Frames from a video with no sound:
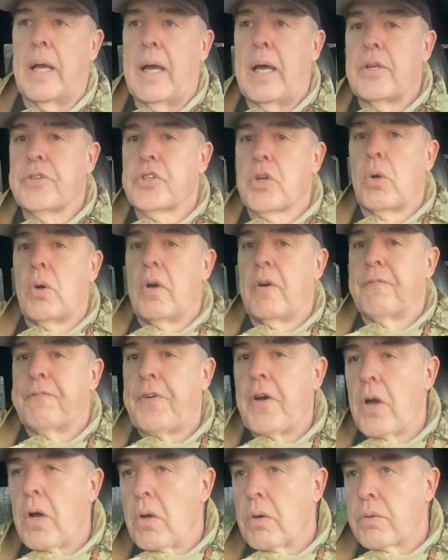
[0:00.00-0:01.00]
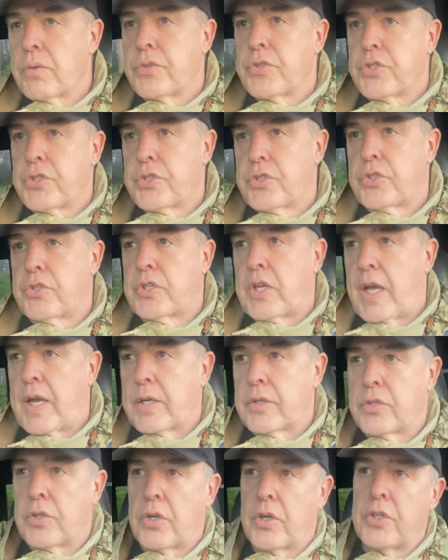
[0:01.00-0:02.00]
How's it going, folks?
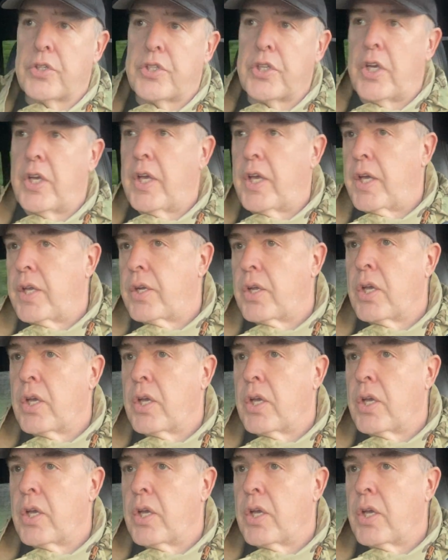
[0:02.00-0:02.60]
Tactard Ted.